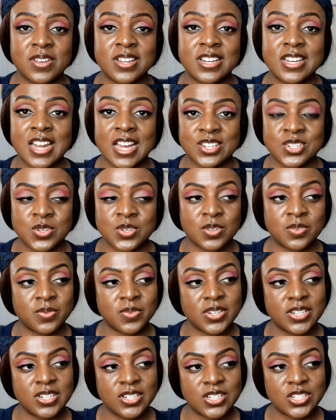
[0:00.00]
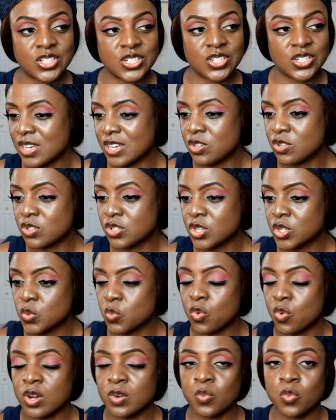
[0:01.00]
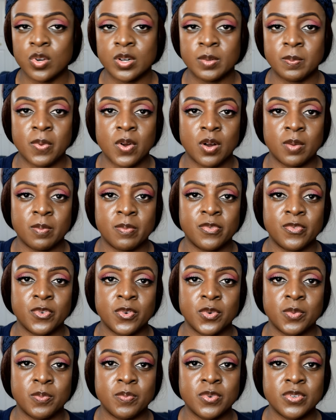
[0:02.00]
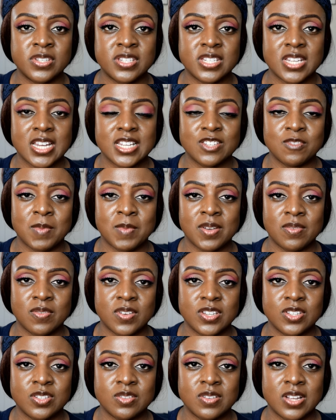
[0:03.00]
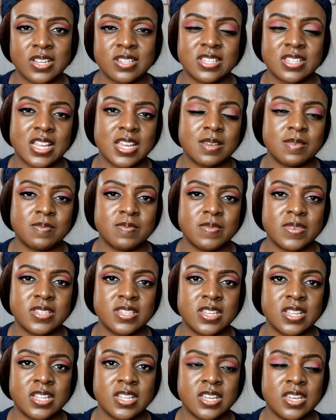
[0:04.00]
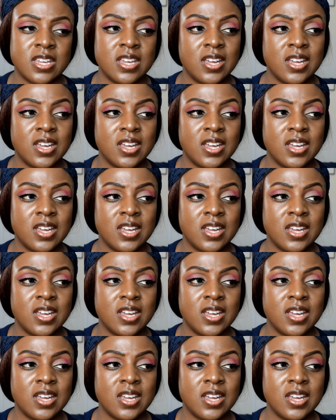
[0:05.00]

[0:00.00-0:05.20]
a natural finish I use just one one pump for both sides of my face so that's like basically